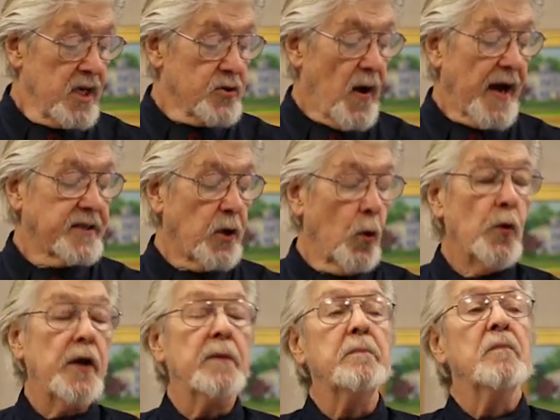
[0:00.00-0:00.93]
So I
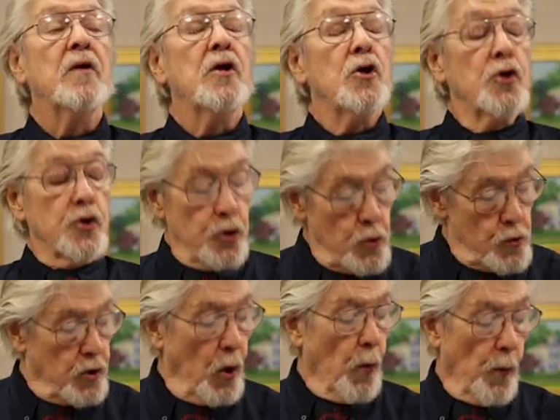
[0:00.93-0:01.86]
told him,
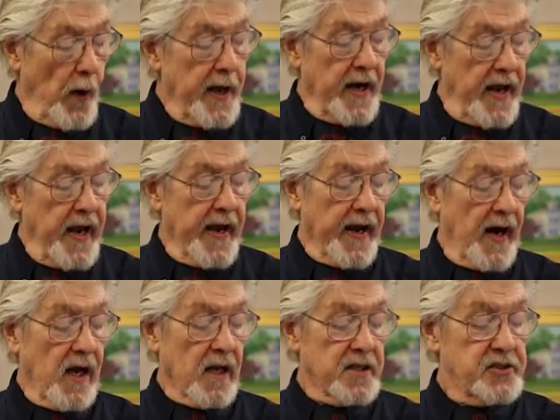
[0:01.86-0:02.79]
you go right ahead,
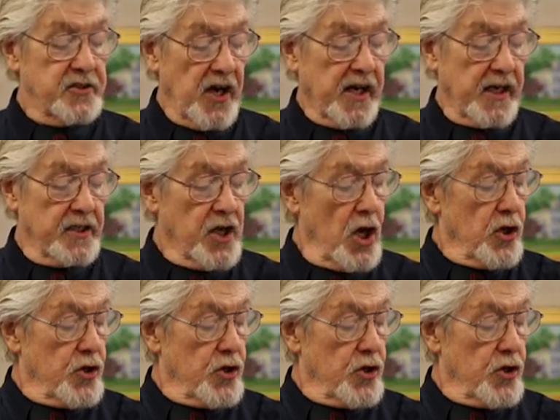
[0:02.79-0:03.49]
Hollis Jenkins.